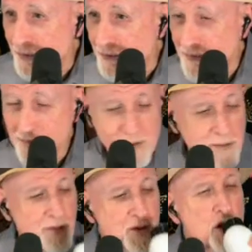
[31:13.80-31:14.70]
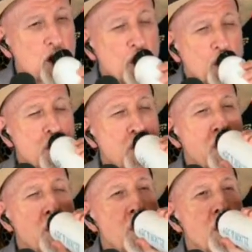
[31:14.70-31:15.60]
have somebody watching. His name
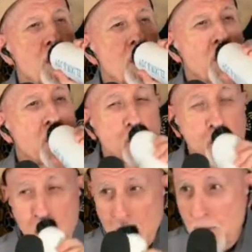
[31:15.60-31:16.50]
is, I don't know,